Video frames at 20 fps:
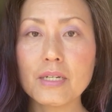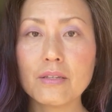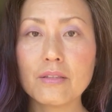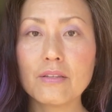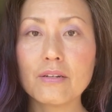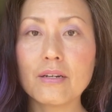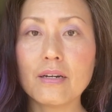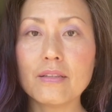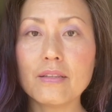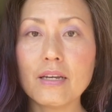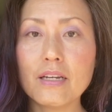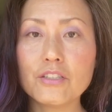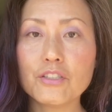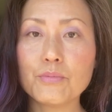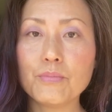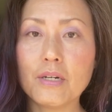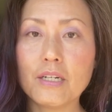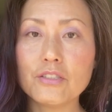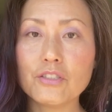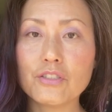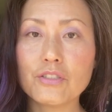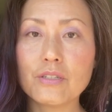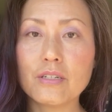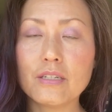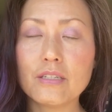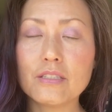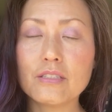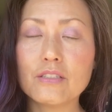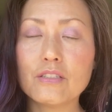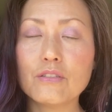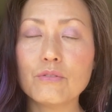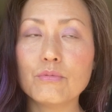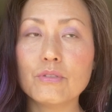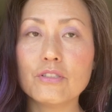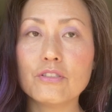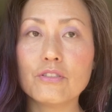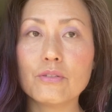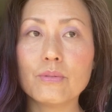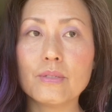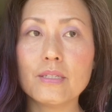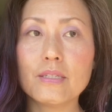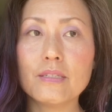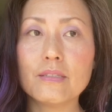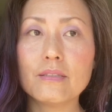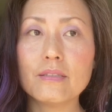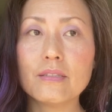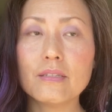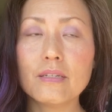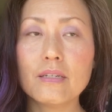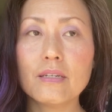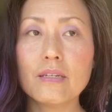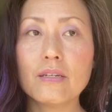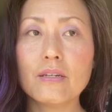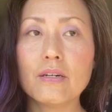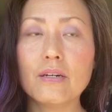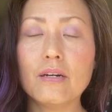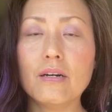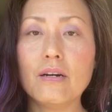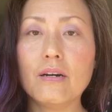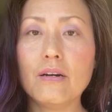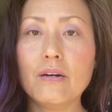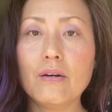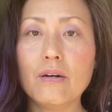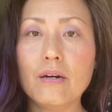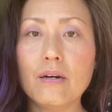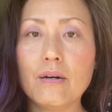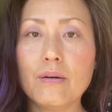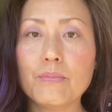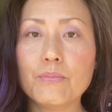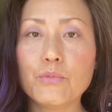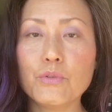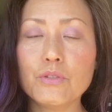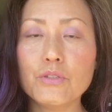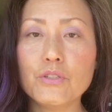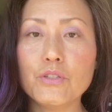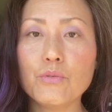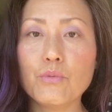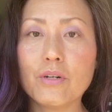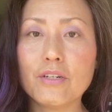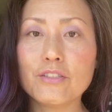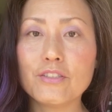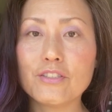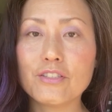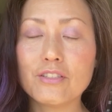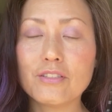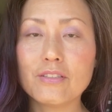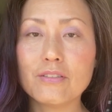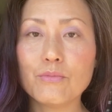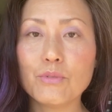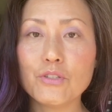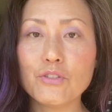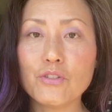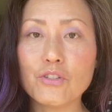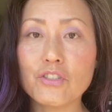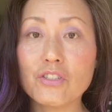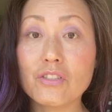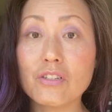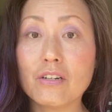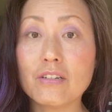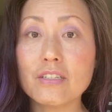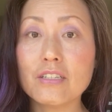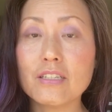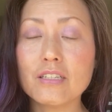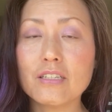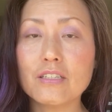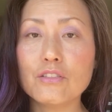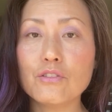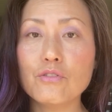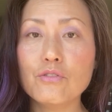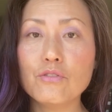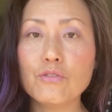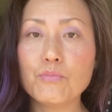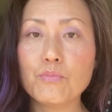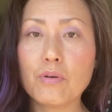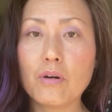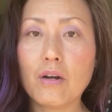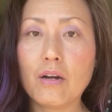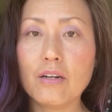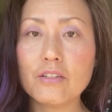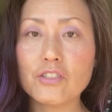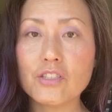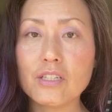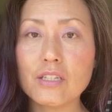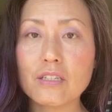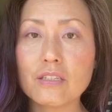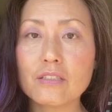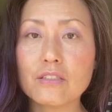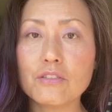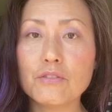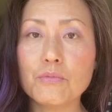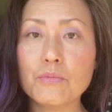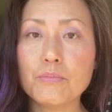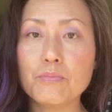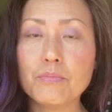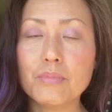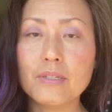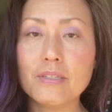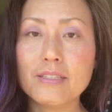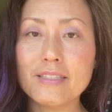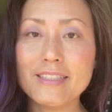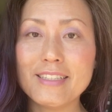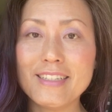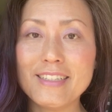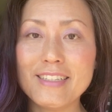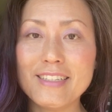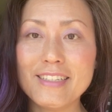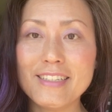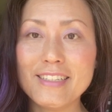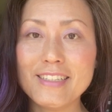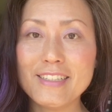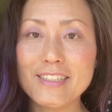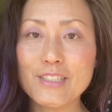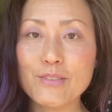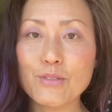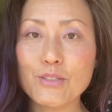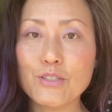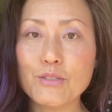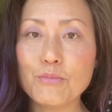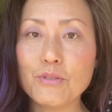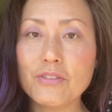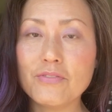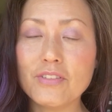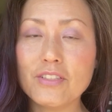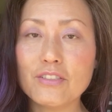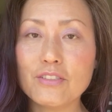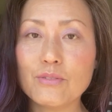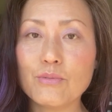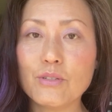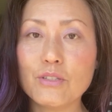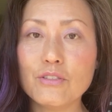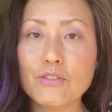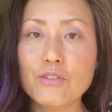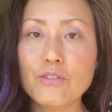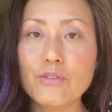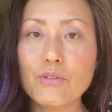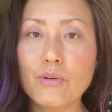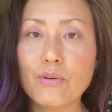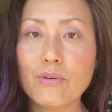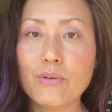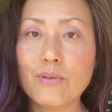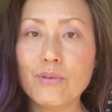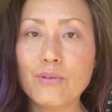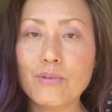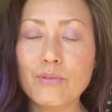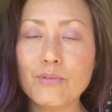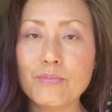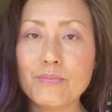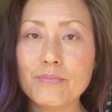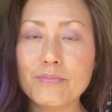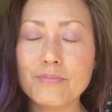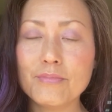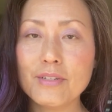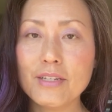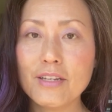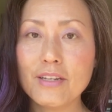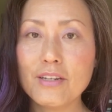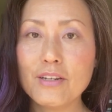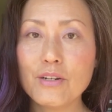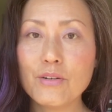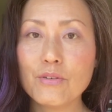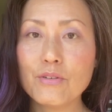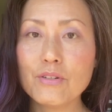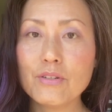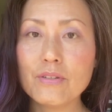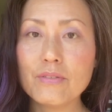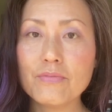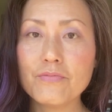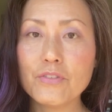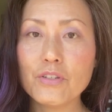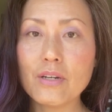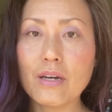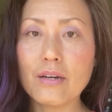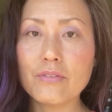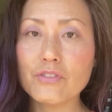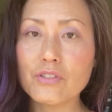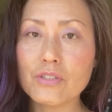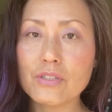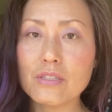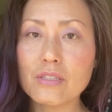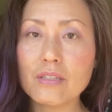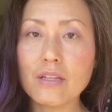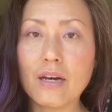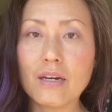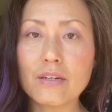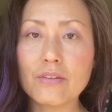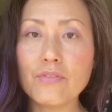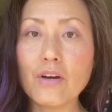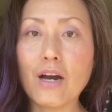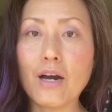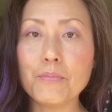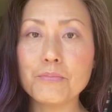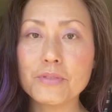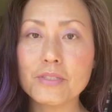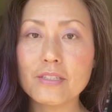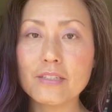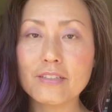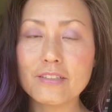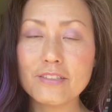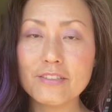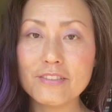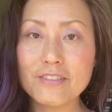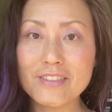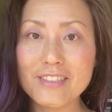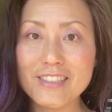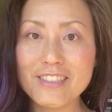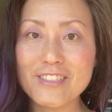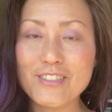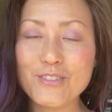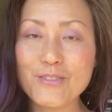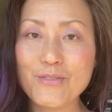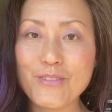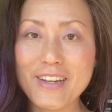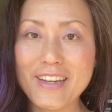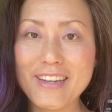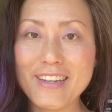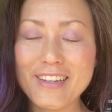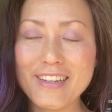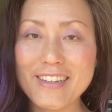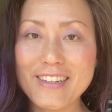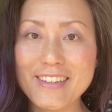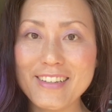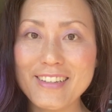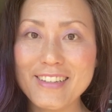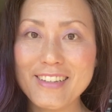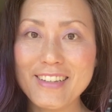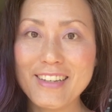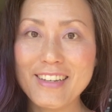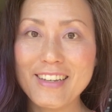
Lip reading: the Ganesh mantras, you would do it when you're starting a new project, new business, when you move into a new home, or if you have just a lot of obstacles in your way